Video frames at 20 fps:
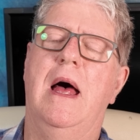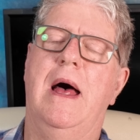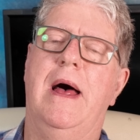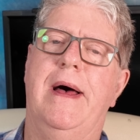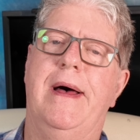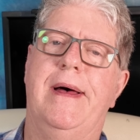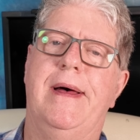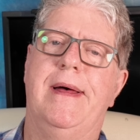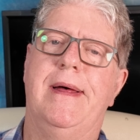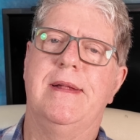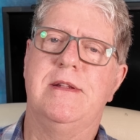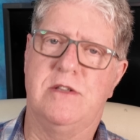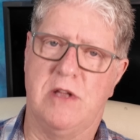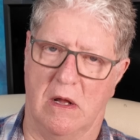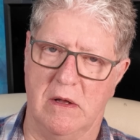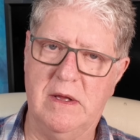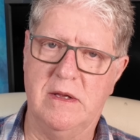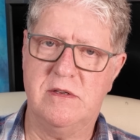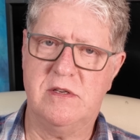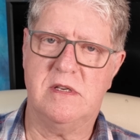
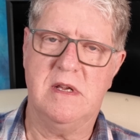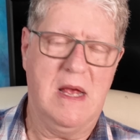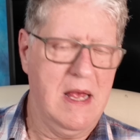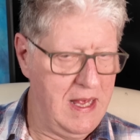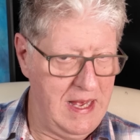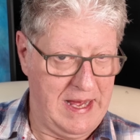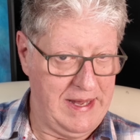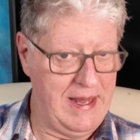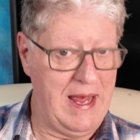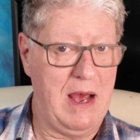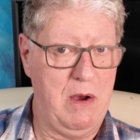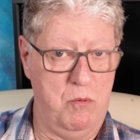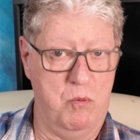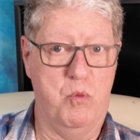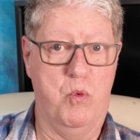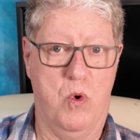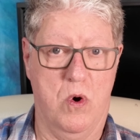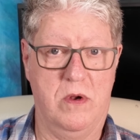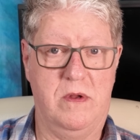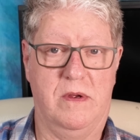$28,000, and that
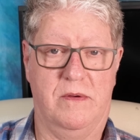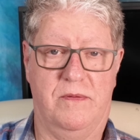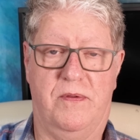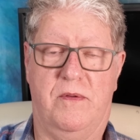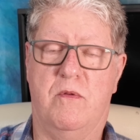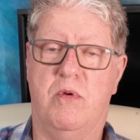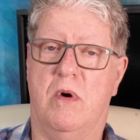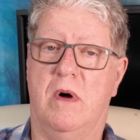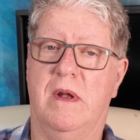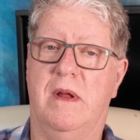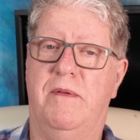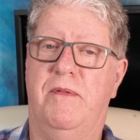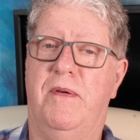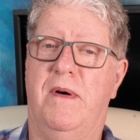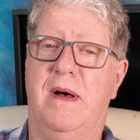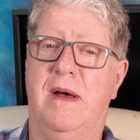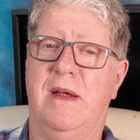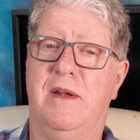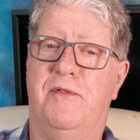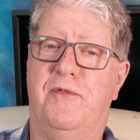would have
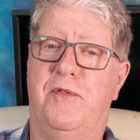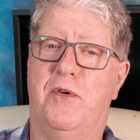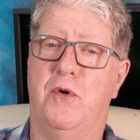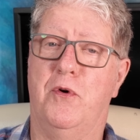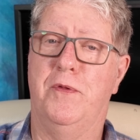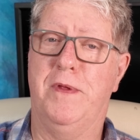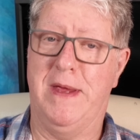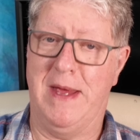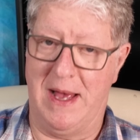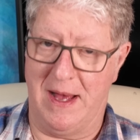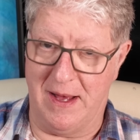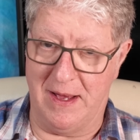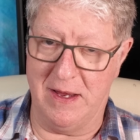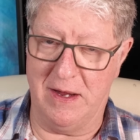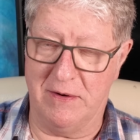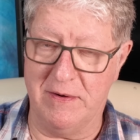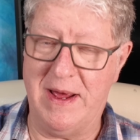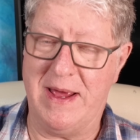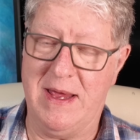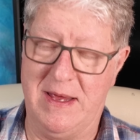qualified for the
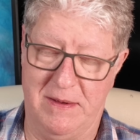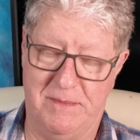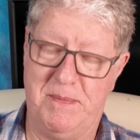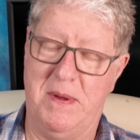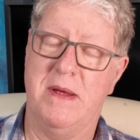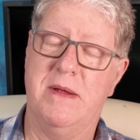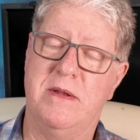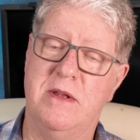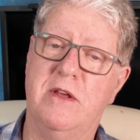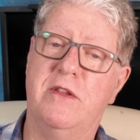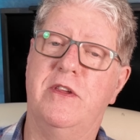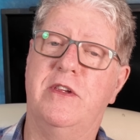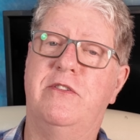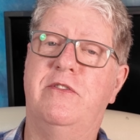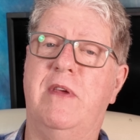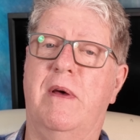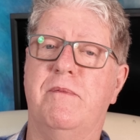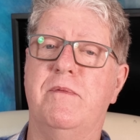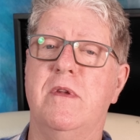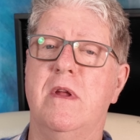IRA, about another
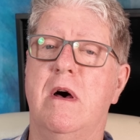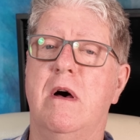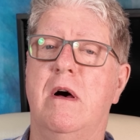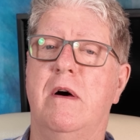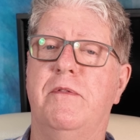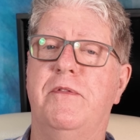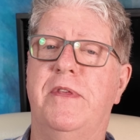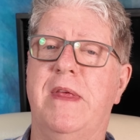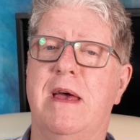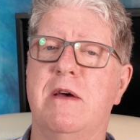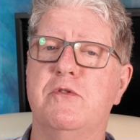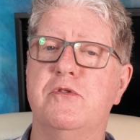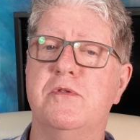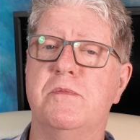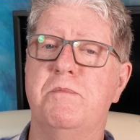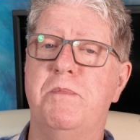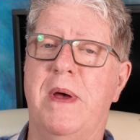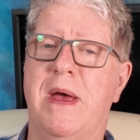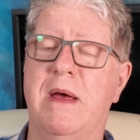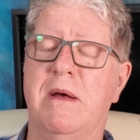
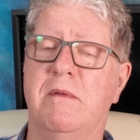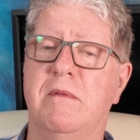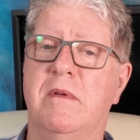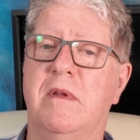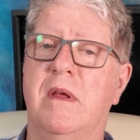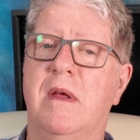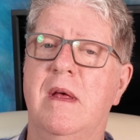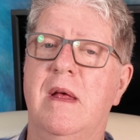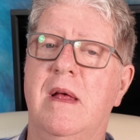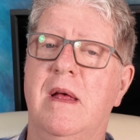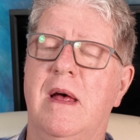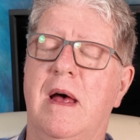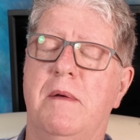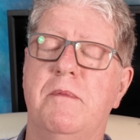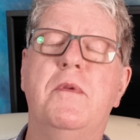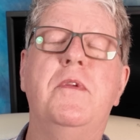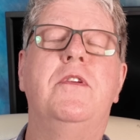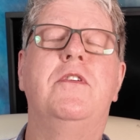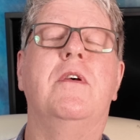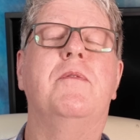
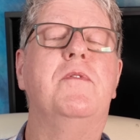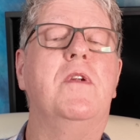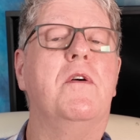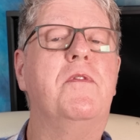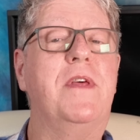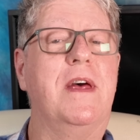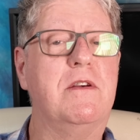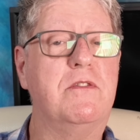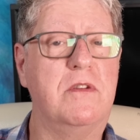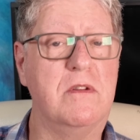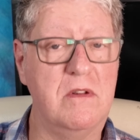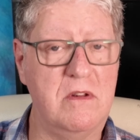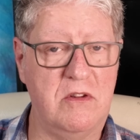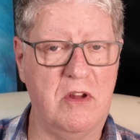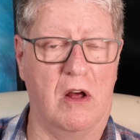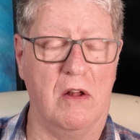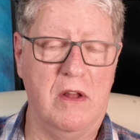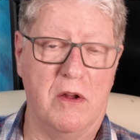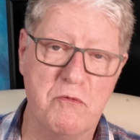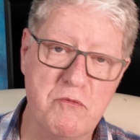
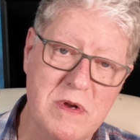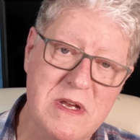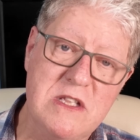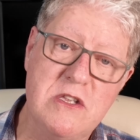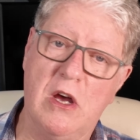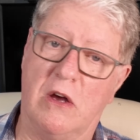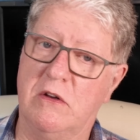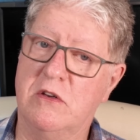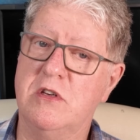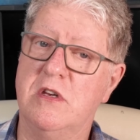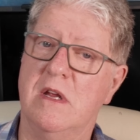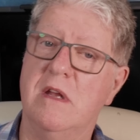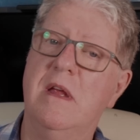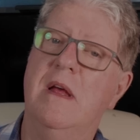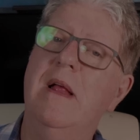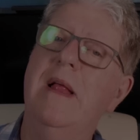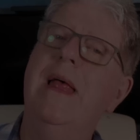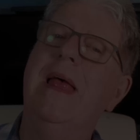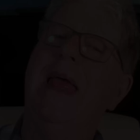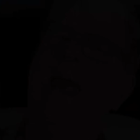$7,500 reduction.
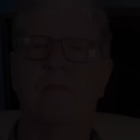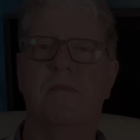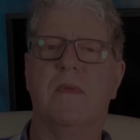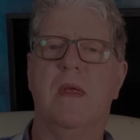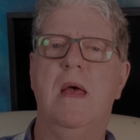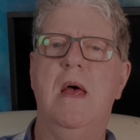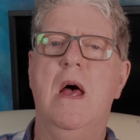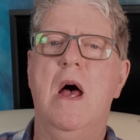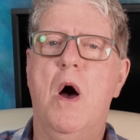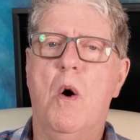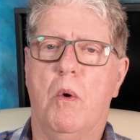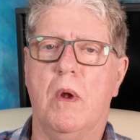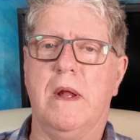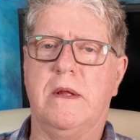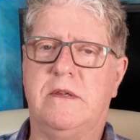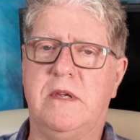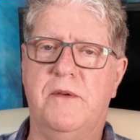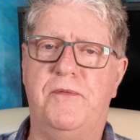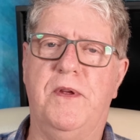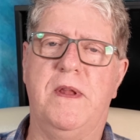Well,
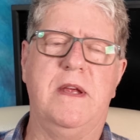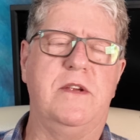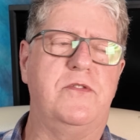that's it for